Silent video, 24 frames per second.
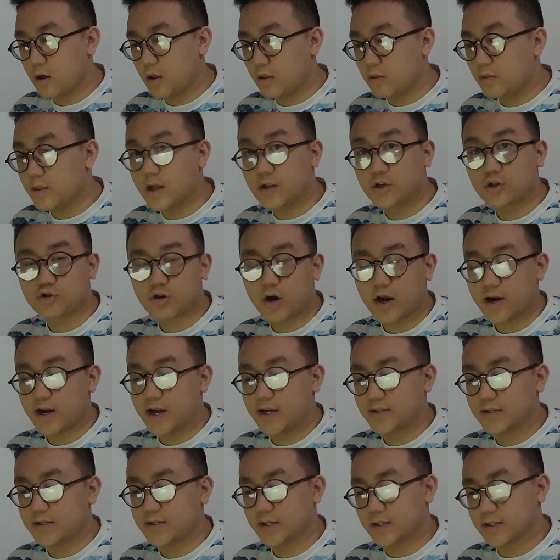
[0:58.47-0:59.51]
then try
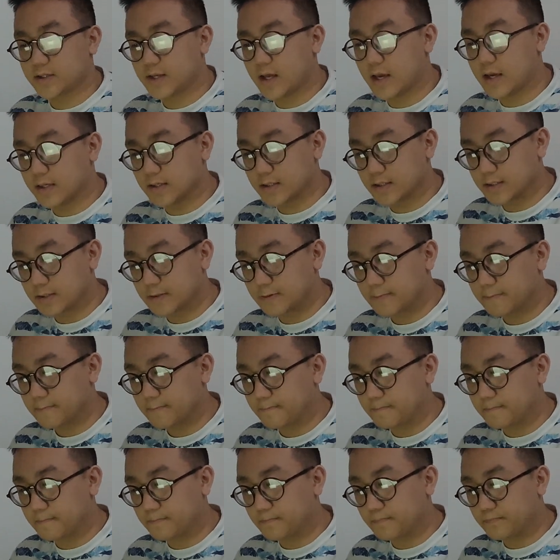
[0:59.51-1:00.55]
96 days.
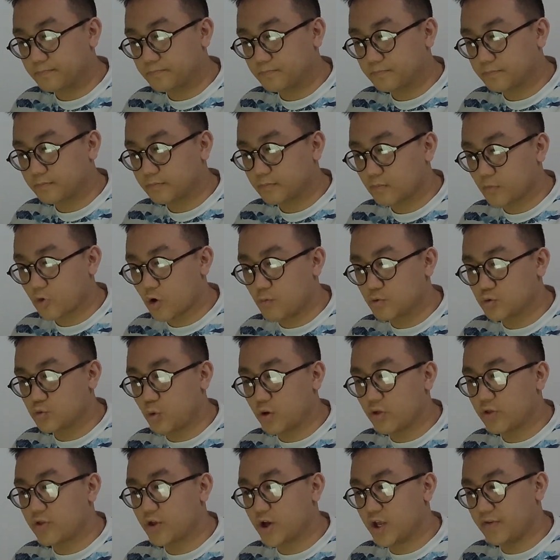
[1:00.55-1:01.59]
Almost
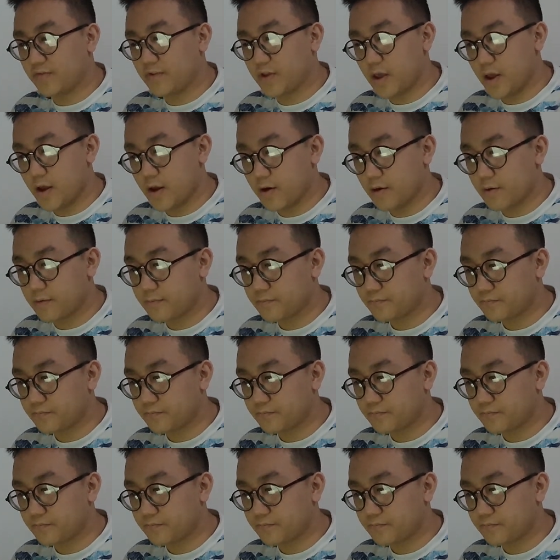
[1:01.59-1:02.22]
one third of a year.